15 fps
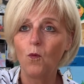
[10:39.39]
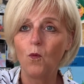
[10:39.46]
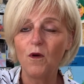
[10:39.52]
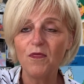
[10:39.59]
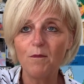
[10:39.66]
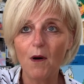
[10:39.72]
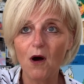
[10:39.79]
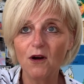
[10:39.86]

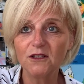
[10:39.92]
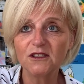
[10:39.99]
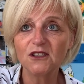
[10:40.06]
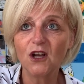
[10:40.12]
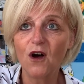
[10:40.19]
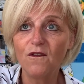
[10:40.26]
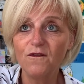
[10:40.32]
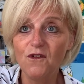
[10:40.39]
with
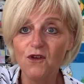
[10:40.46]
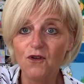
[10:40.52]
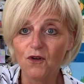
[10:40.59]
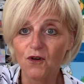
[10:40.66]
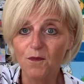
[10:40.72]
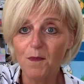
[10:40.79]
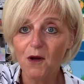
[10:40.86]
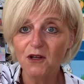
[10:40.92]
parts of
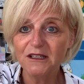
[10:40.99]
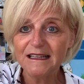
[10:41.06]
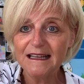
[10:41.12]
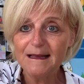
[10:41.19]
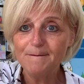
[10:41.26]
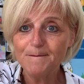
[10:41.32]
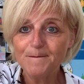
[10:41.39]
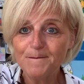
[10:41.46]
your body.